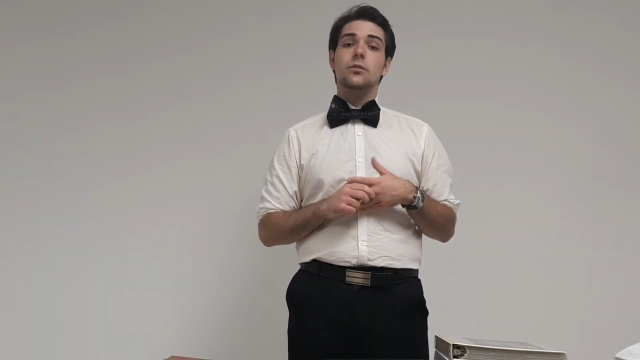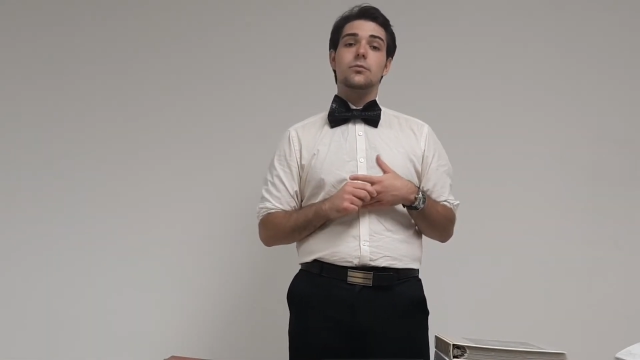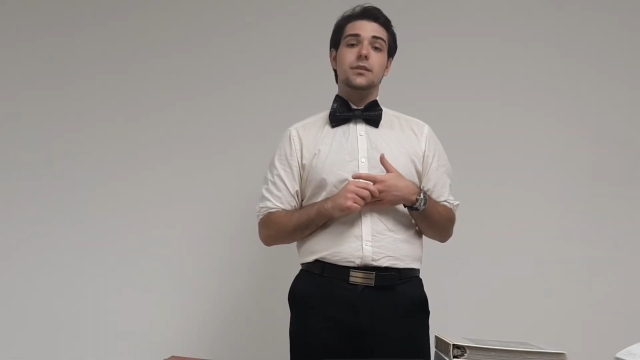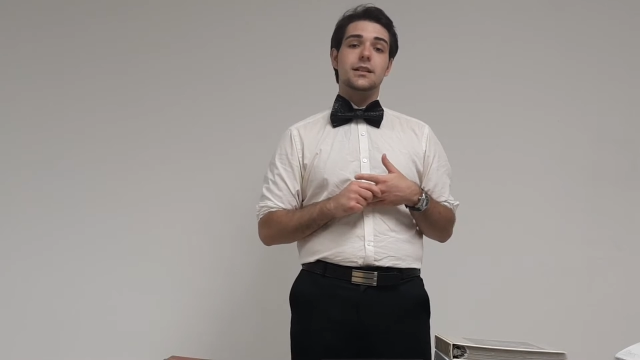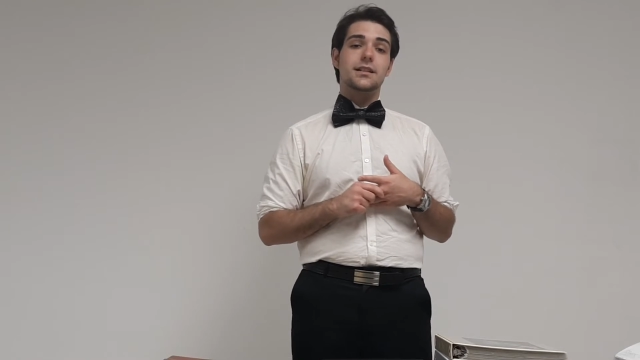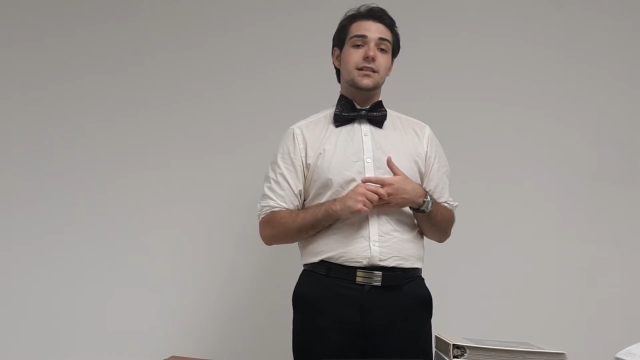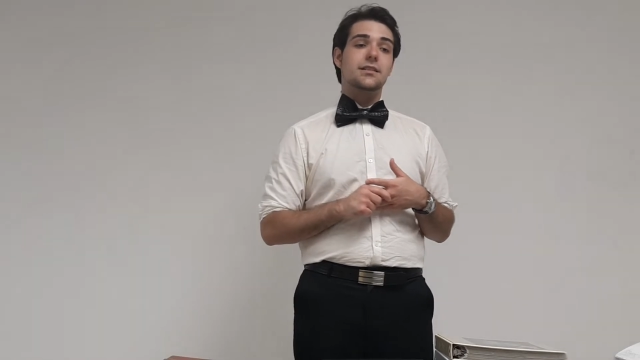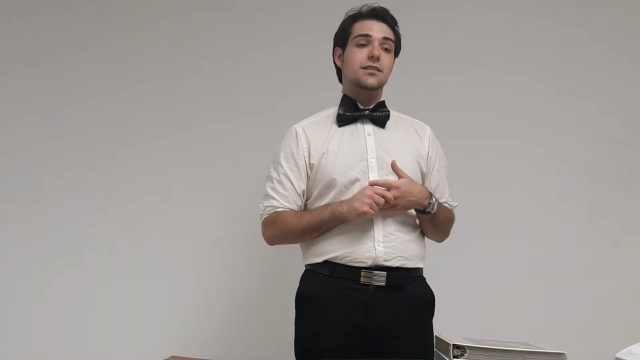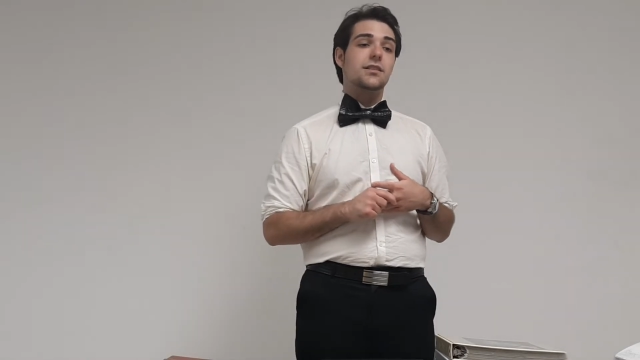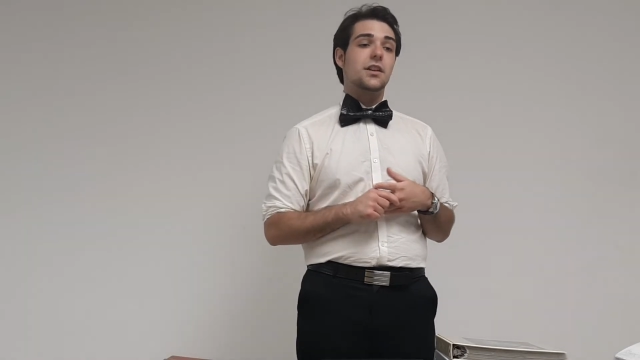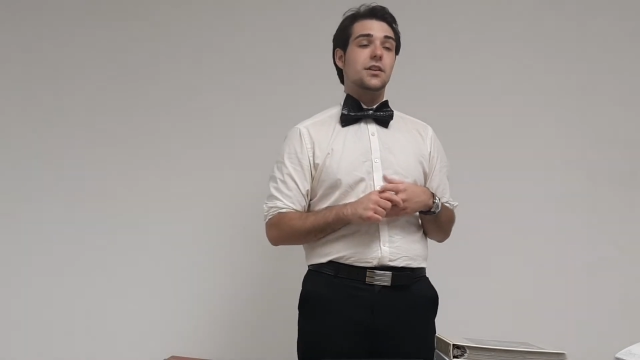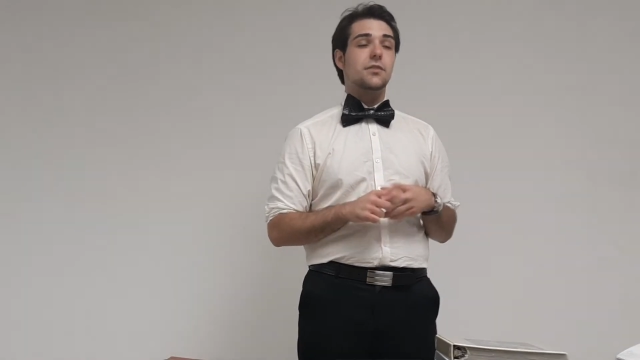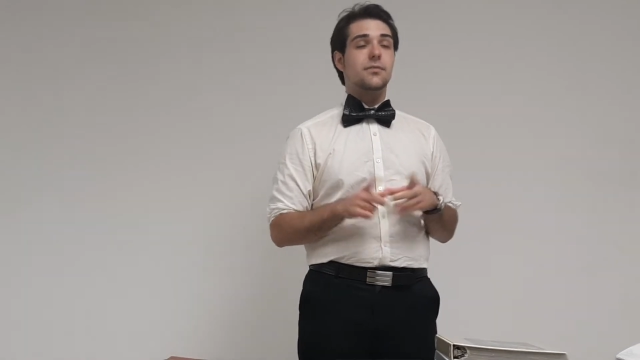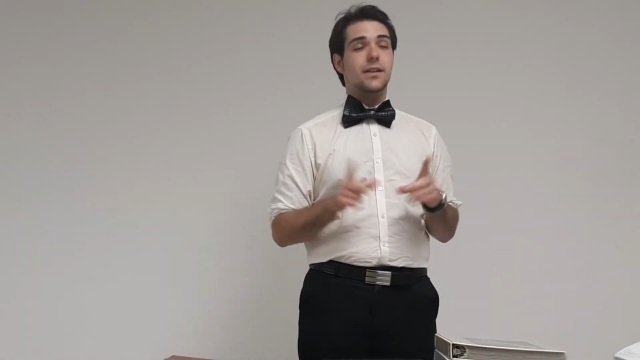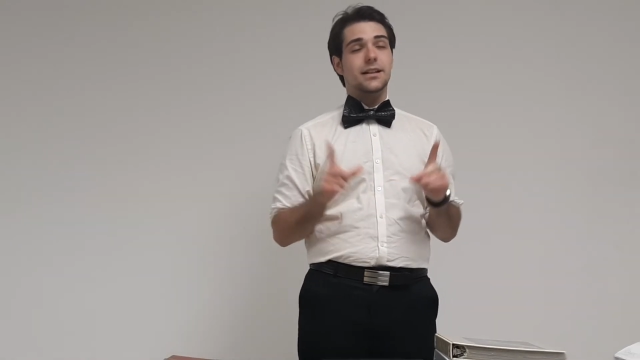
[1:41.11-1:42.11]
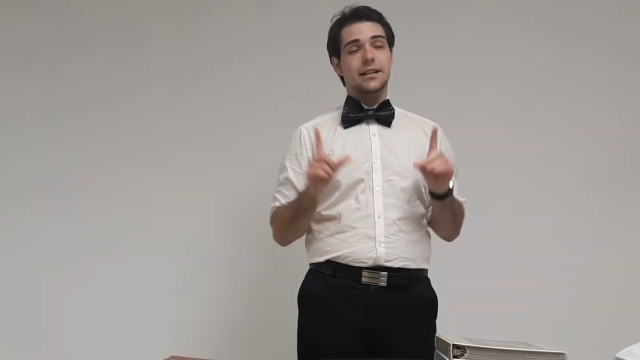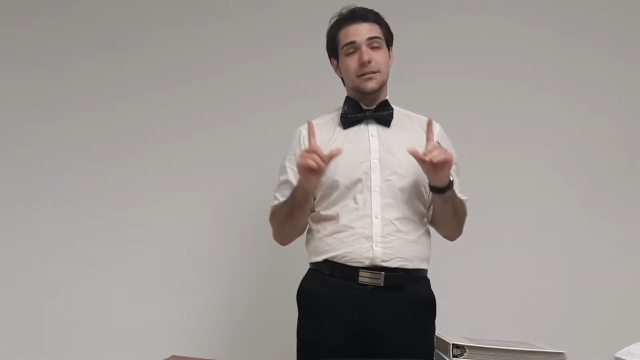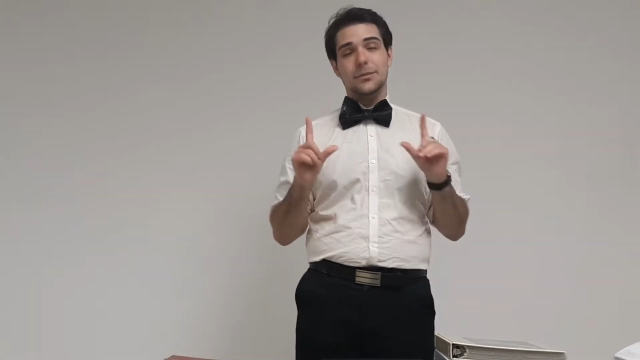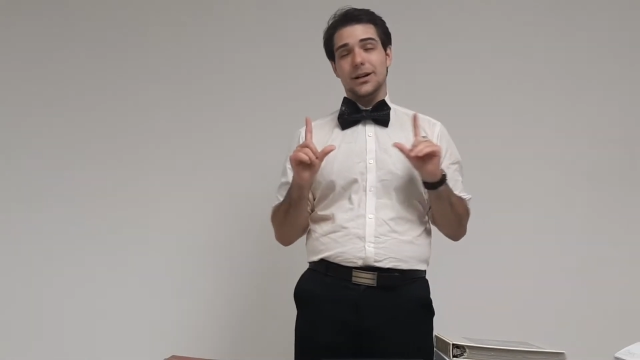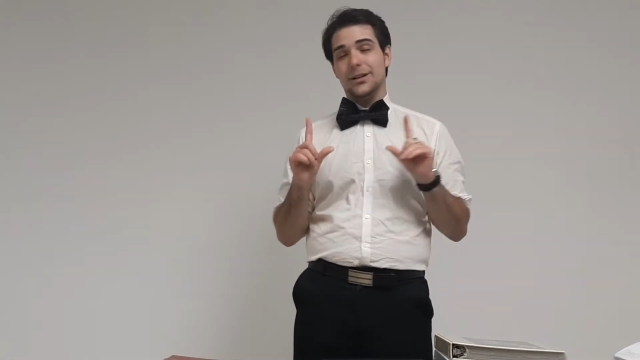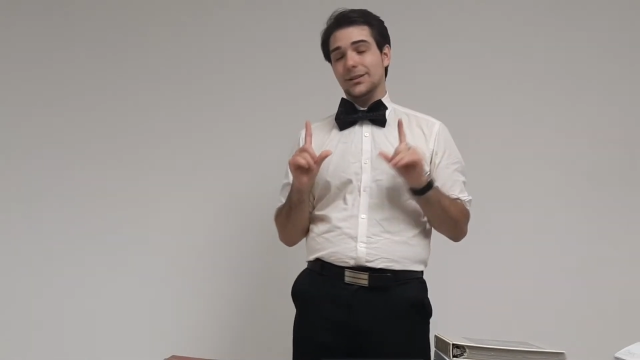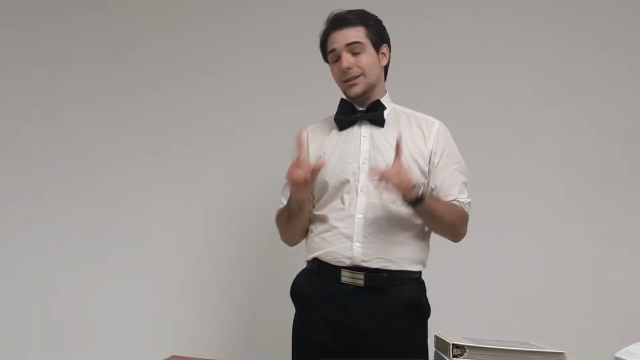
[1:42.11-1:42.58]
reasons you find out
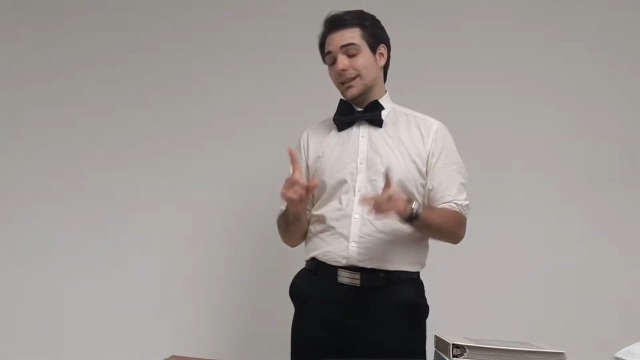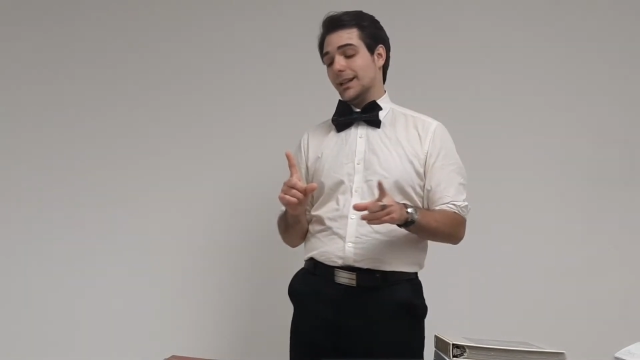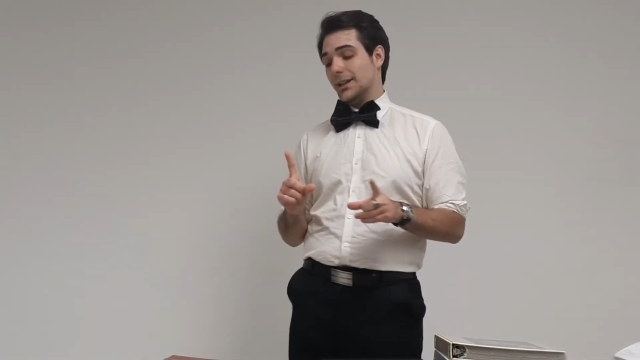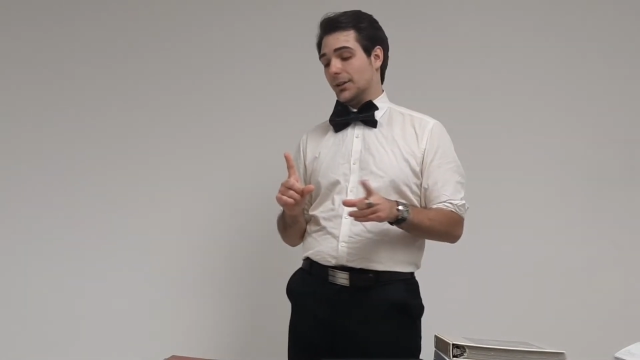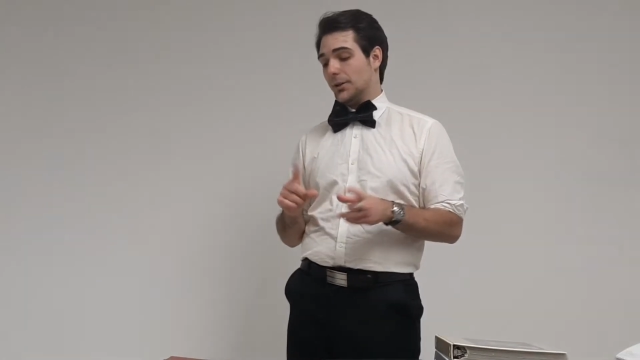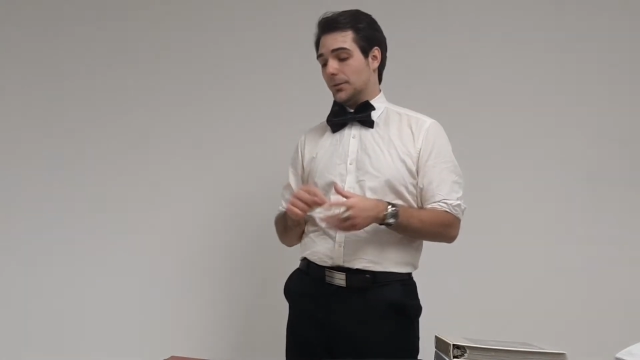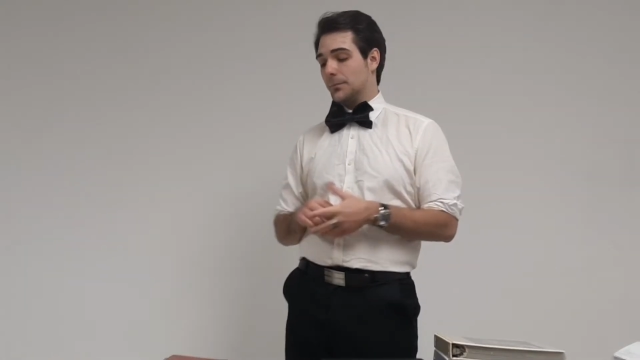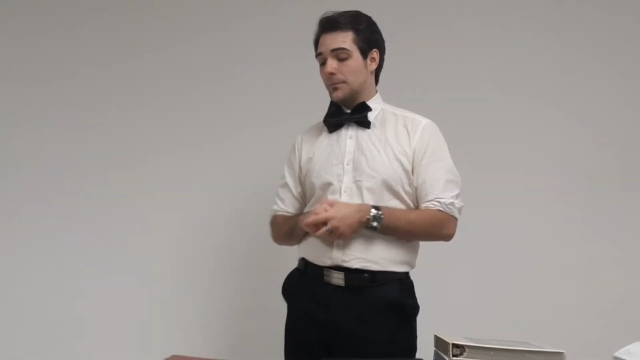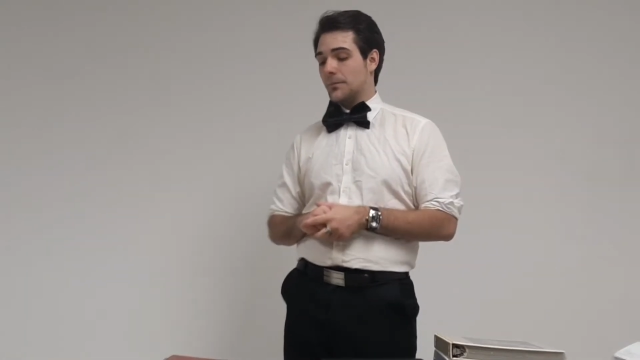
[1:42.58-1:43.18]
about later.